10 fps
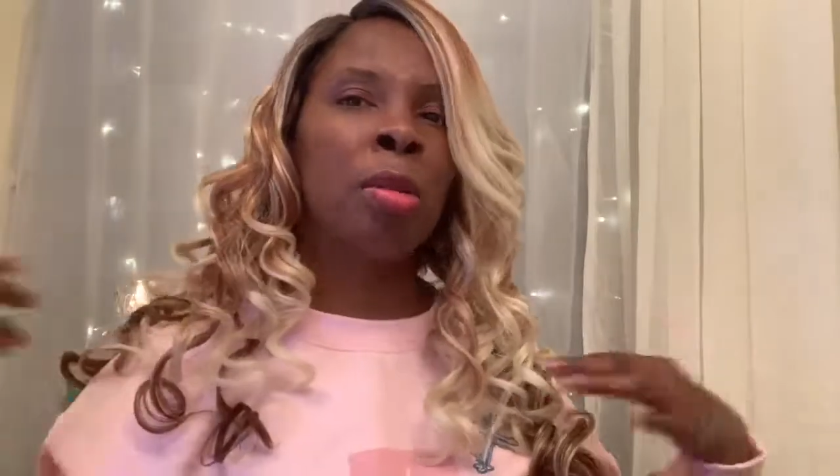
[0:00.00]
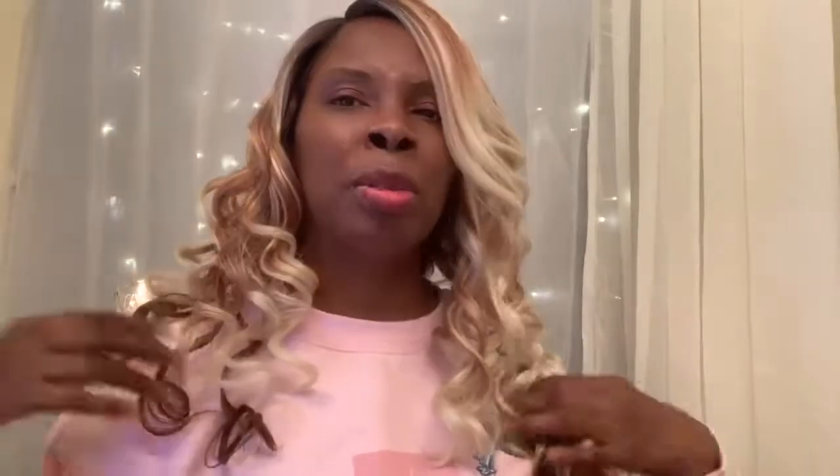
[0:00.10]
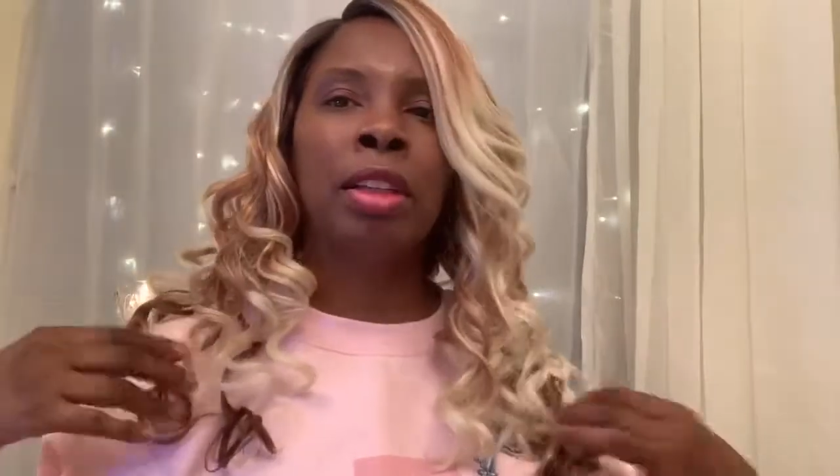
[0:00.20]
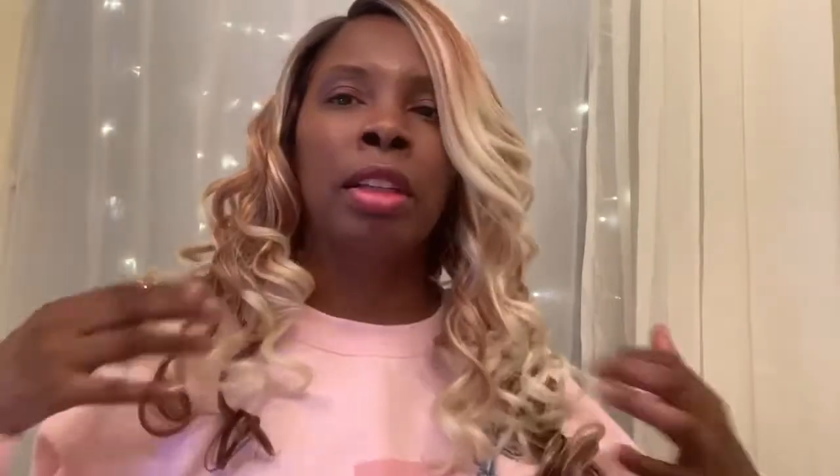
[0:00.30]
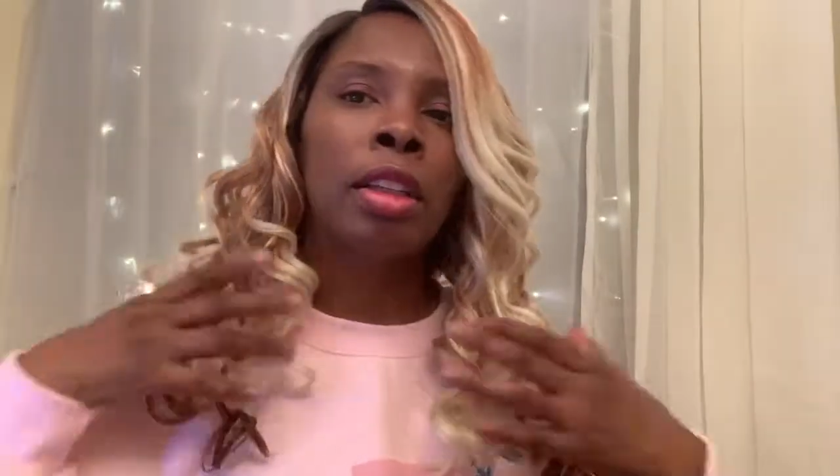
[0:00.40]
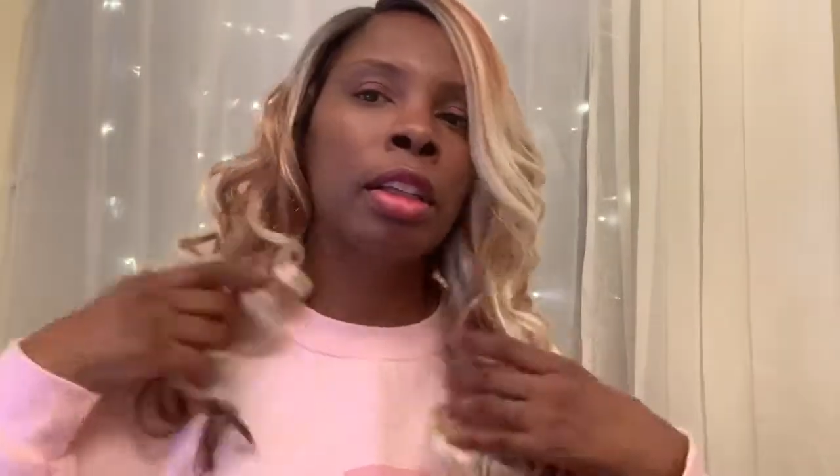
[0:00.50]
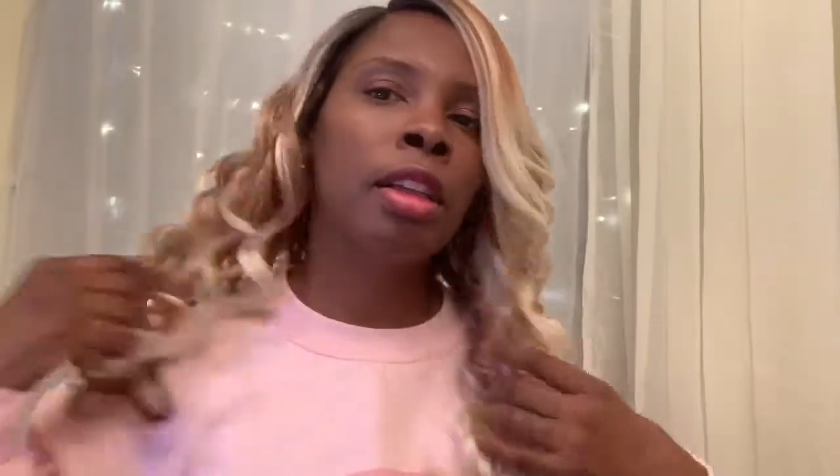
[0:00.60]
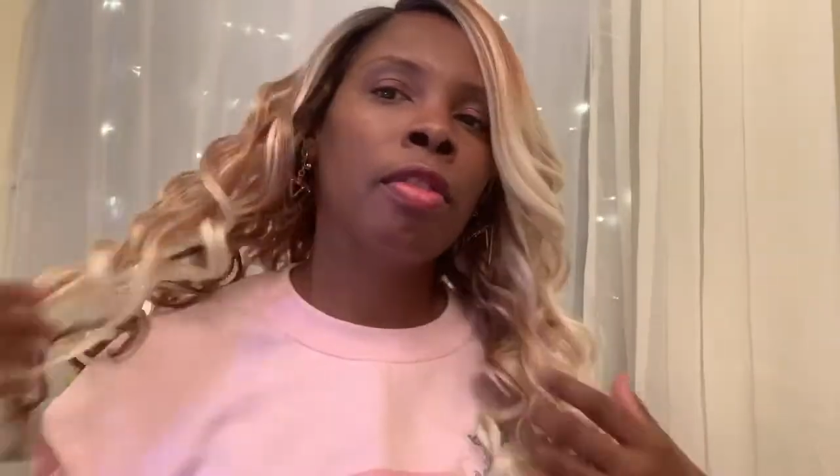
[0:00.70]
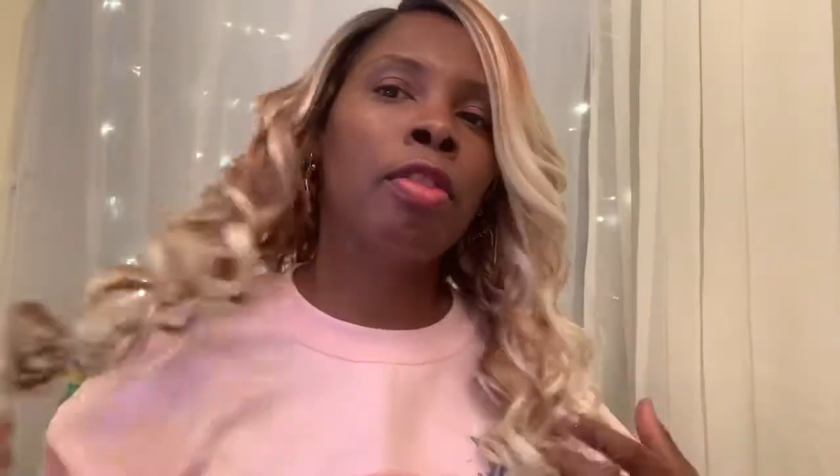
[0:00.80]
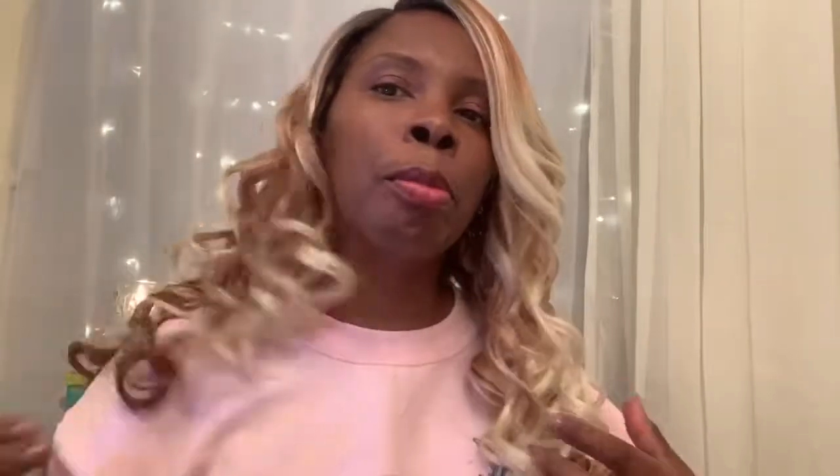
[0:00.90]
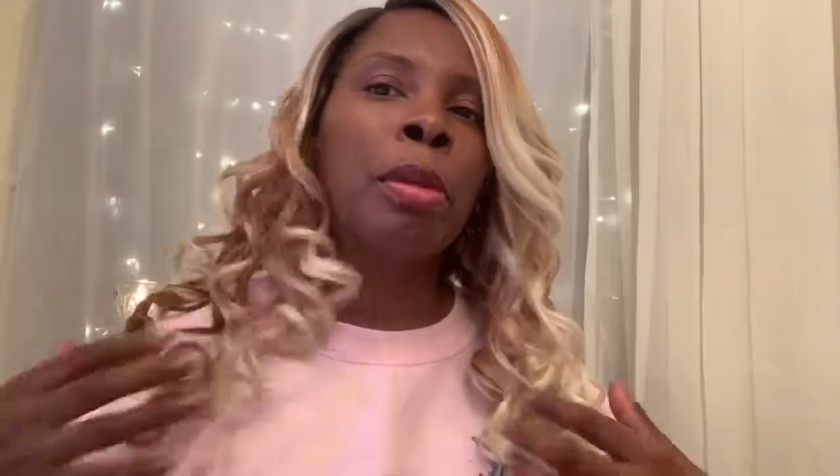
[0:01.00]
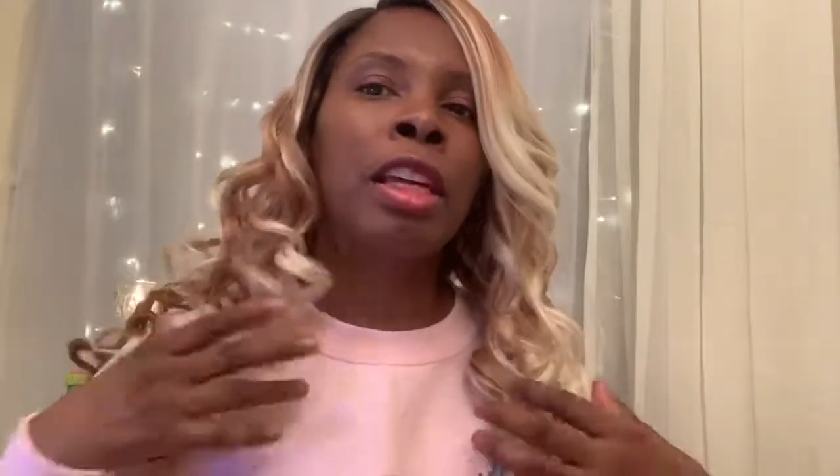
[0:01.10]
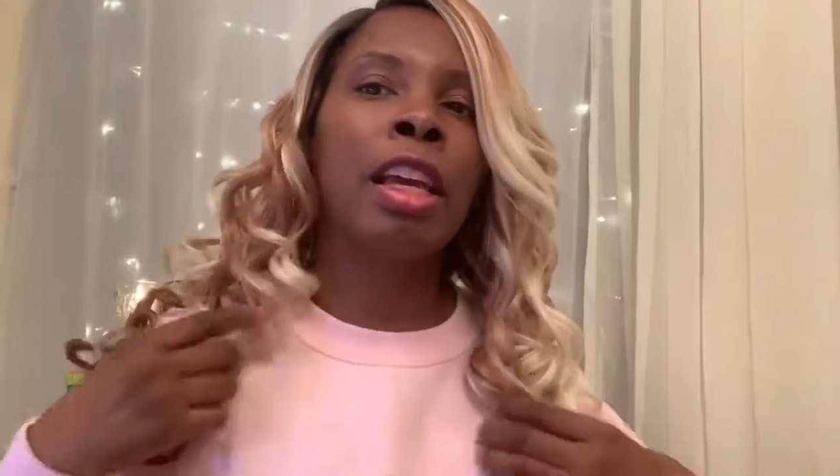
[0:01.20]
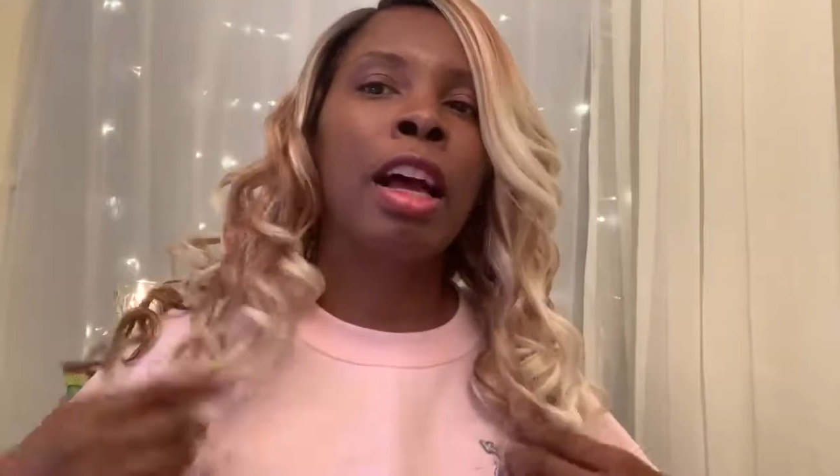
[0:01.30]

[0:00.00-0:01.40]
but for me,